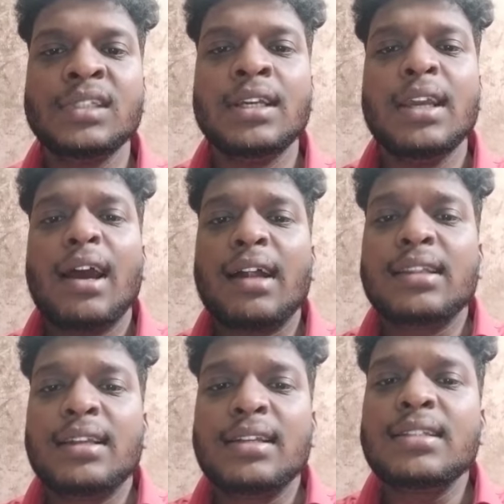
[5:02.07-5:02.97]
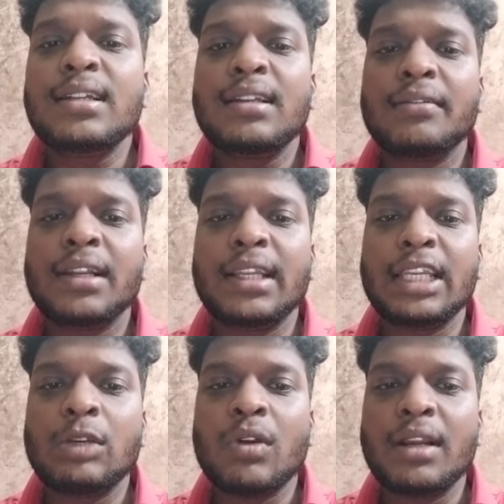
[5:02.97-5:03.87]
At the regional level,
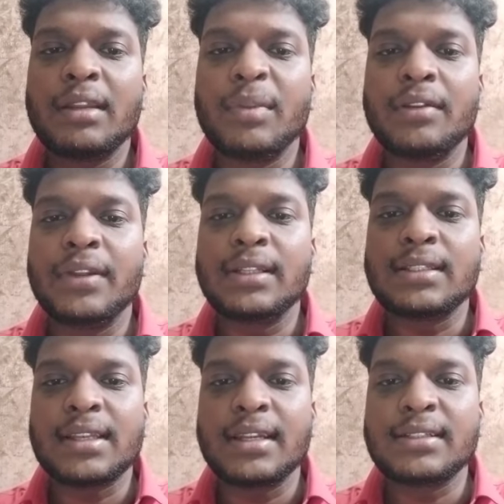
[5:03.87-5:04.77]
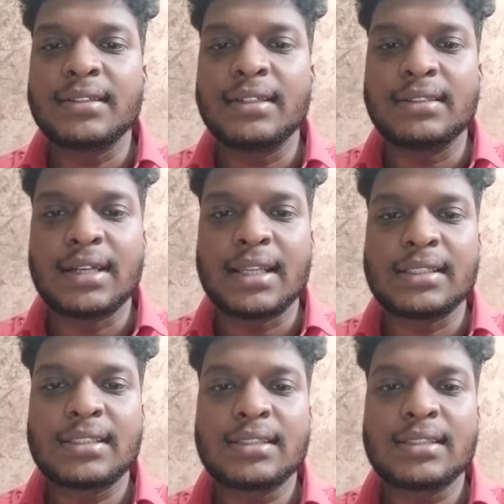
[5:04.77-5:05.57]
inequality between the states did rise.